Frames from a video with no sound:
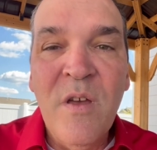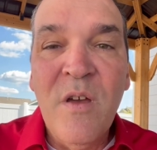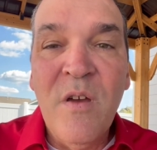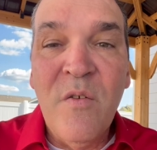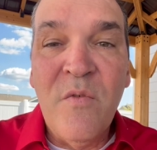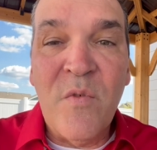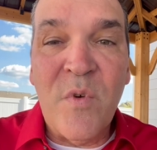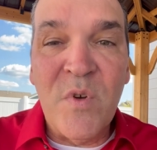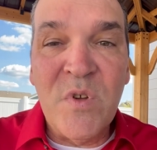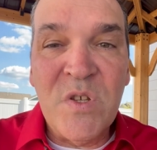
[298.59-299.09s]

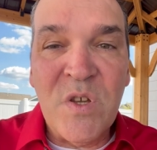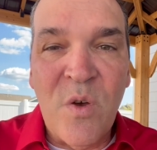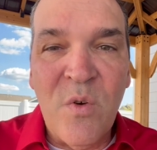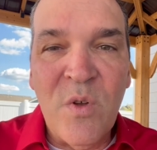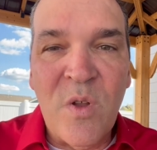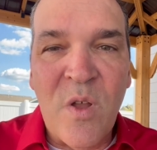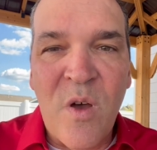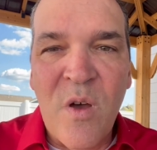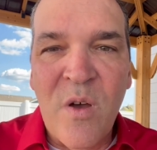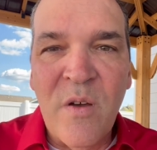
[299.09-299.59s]
for so
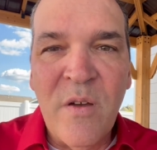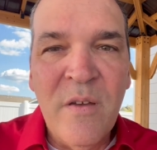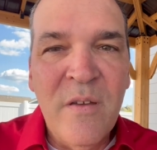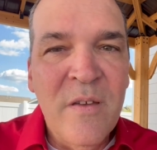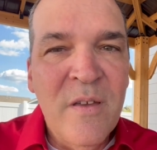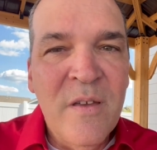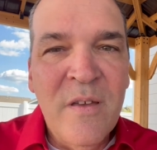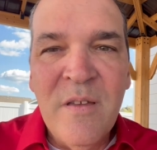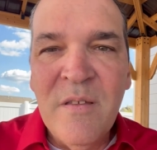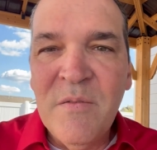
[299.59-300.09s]
long
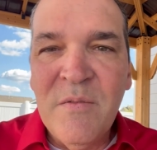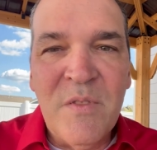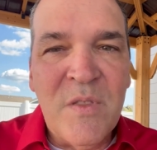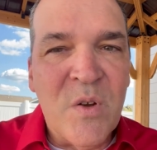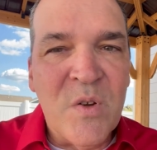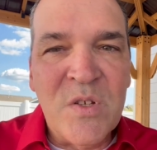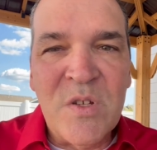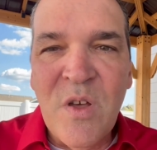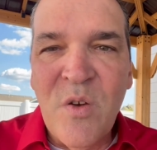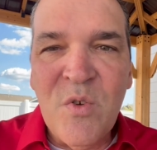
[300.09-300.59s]

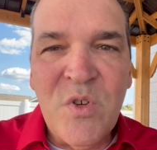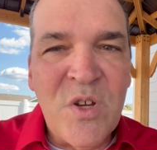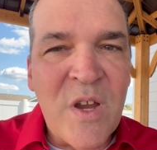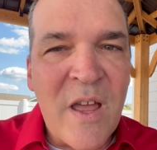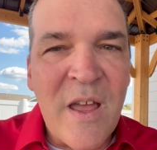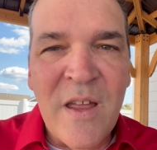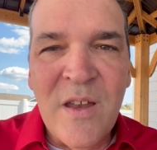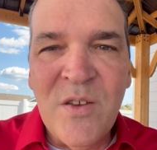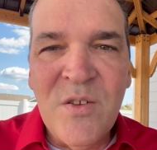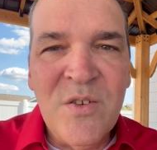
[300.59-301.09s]
there's no
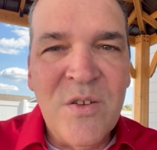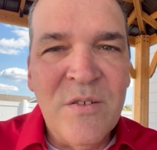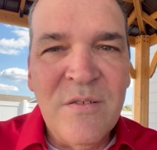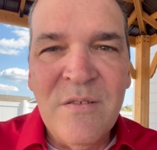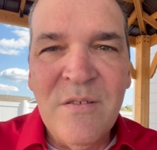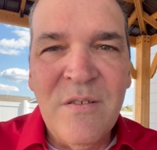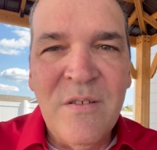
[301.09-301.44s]
change.